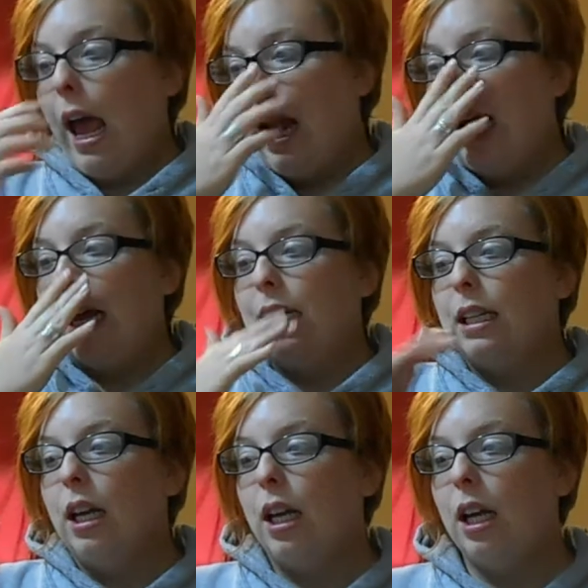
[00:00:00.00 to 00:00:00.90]
And
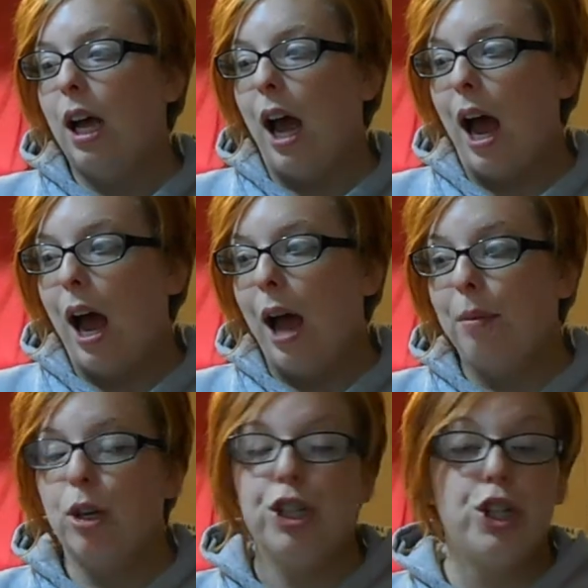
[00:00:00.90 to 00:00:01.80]
I'm
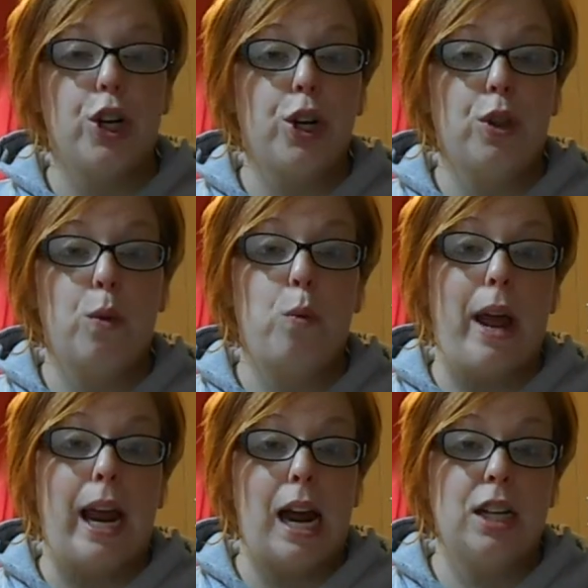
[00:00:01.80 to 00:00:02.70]
going to show you the
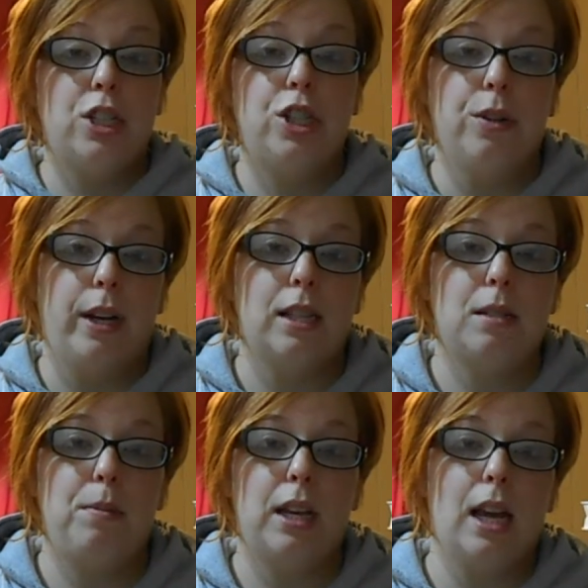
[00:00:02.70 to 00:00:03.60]
way I do
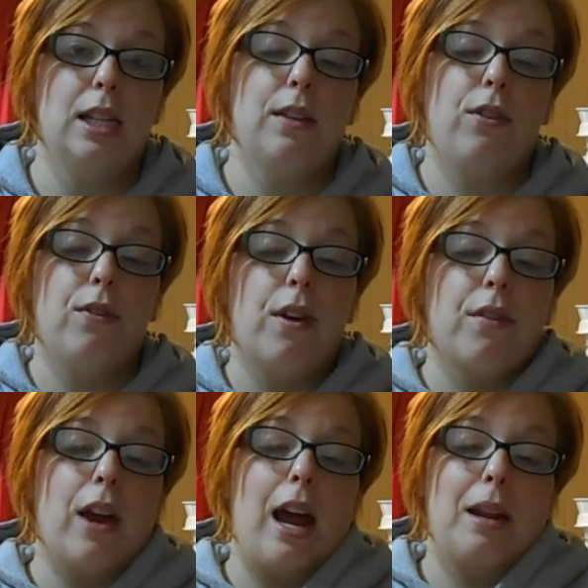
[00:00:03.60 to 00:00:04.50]
it, because if you've
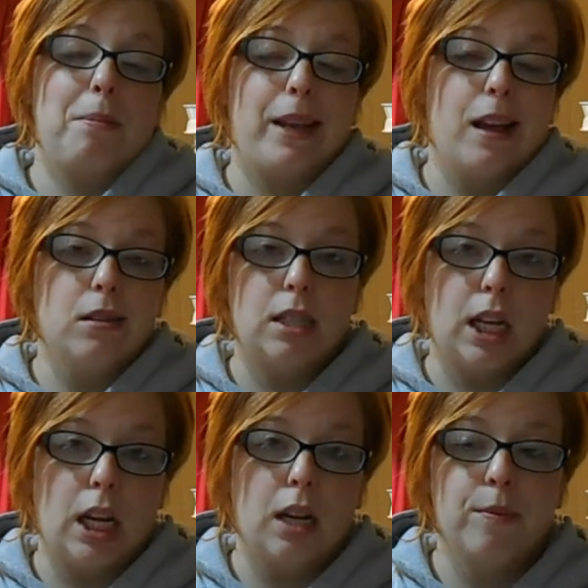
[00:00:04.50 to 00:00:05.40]
ever had a
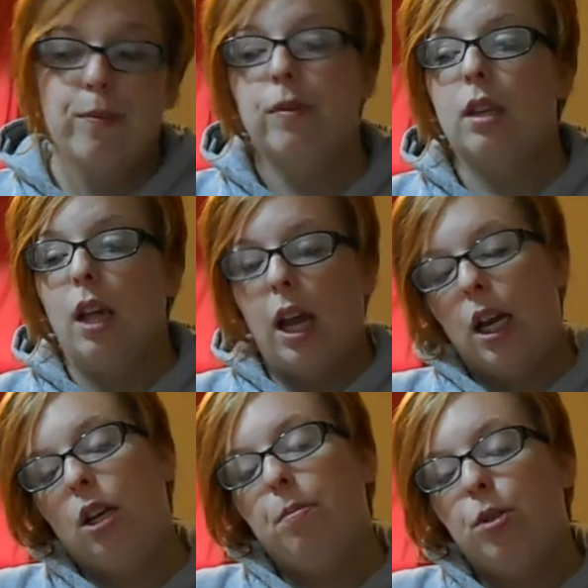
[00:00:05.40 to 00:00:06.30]
BLT,
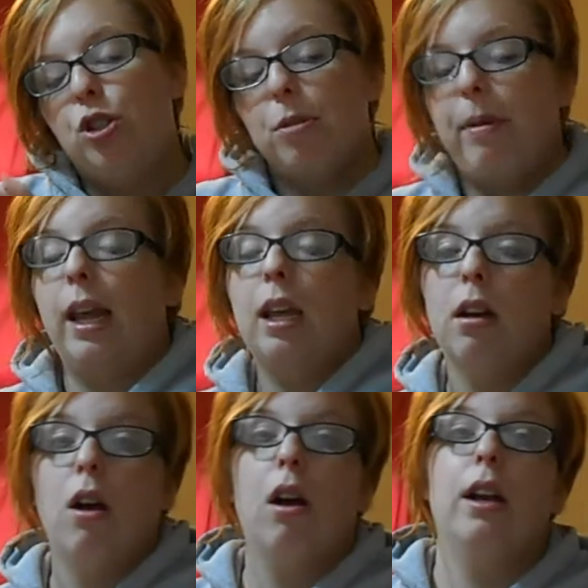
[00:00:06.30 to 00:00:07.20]
and you put your
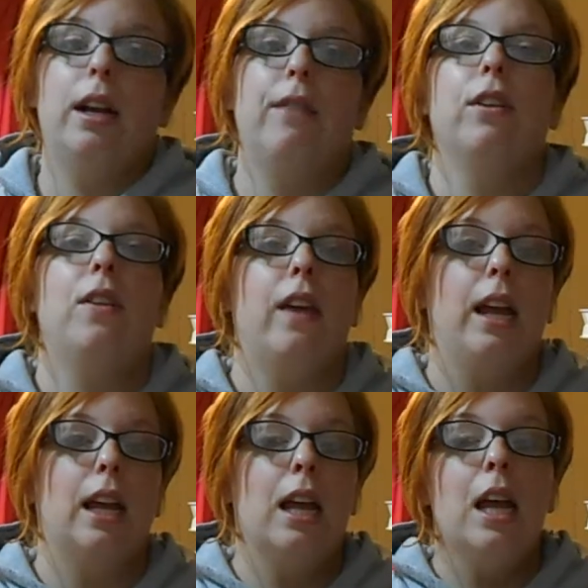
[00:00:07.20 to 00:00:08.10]
bacon on and
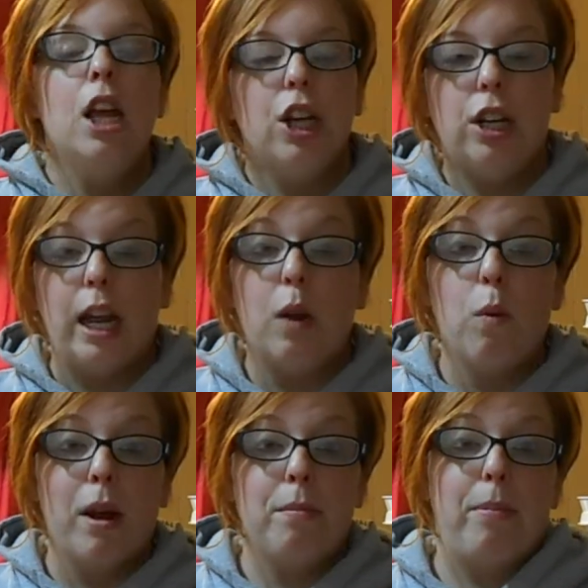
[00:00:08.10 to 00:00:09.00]
everything, you take
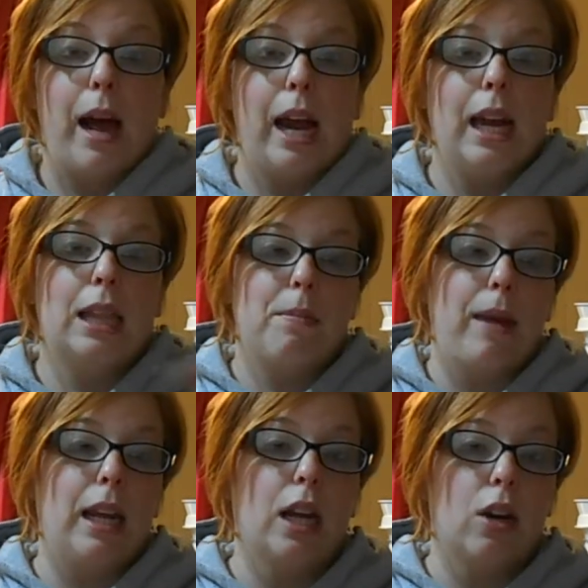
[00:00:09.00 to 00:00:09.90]
one bite and the
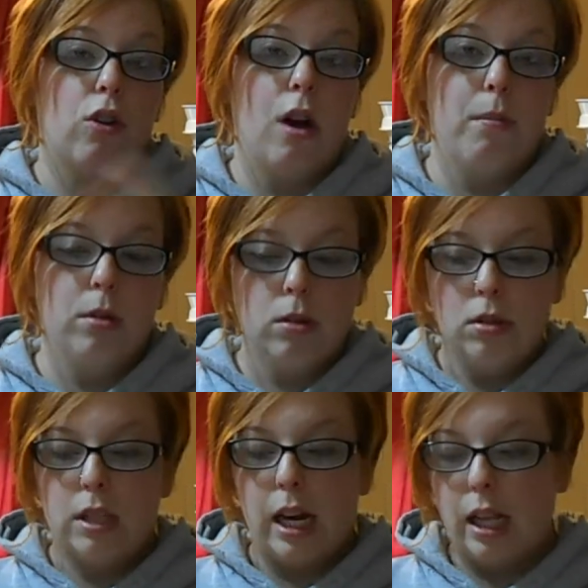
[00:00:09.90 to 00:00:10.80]
bacon
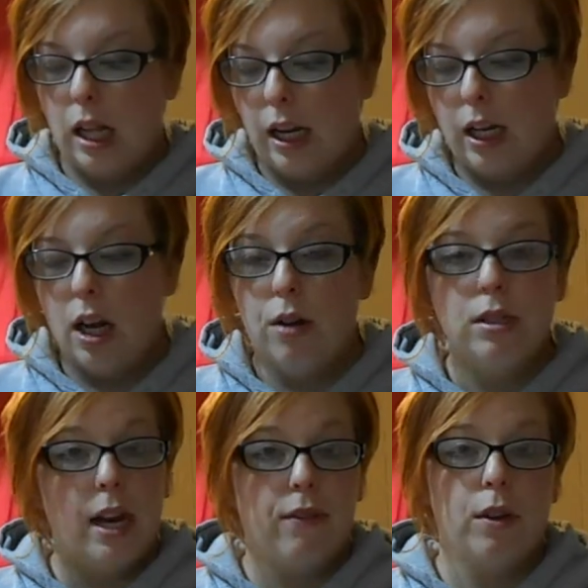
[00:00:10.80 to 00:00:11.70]
crumbles and like
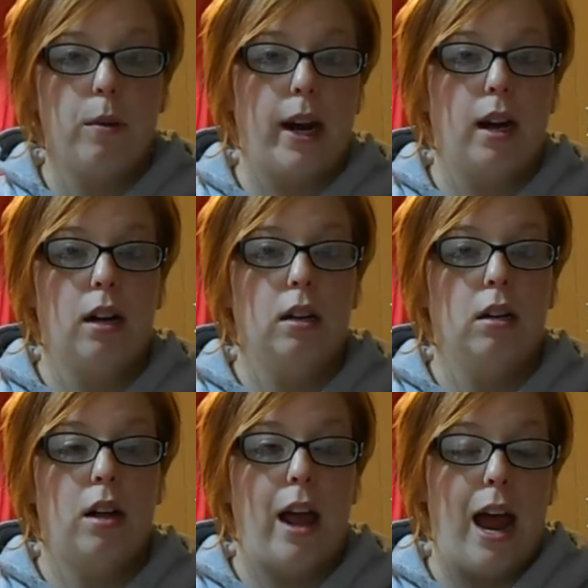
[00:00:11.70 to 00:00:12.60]
goes everywhere
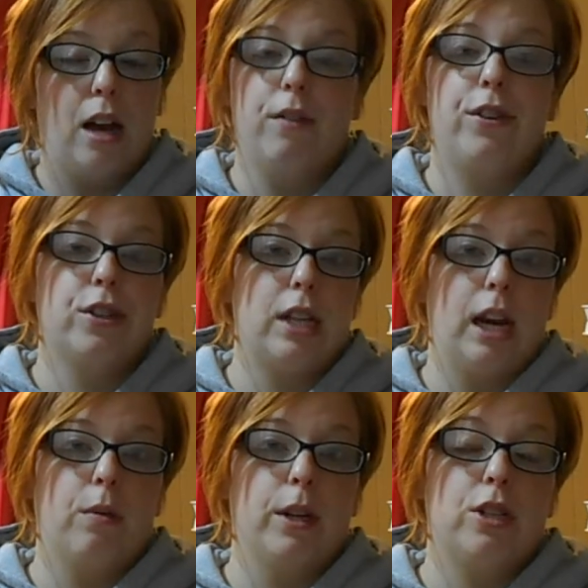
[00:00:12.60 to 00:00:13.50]
out of your
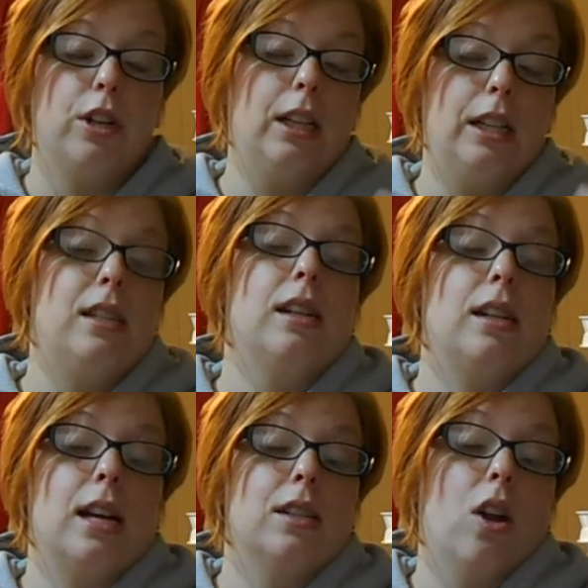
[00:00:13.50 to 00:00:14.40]
sandwich, or at least it
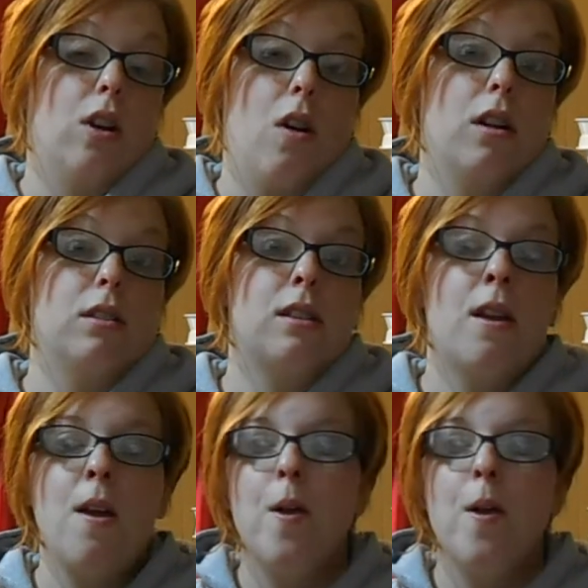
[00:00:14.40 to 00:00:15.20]
does on ours.